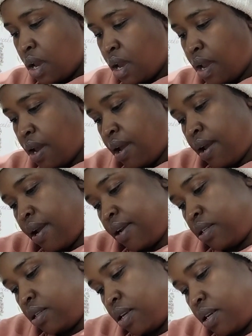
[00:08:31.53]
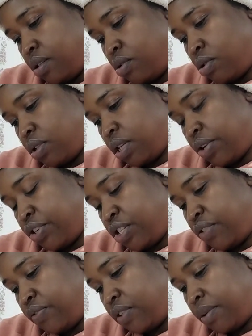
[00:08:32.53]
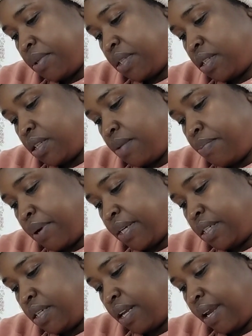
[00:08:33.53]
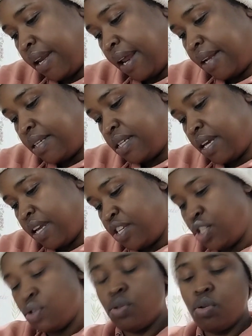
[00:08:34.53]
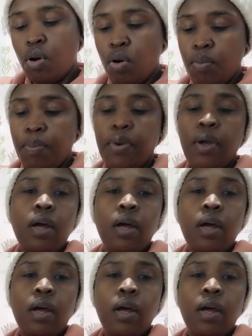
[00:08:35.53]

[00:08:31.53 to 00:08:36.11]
It says Dr. Rochelle Vitamin C Brightening and Anti-Aging Soap.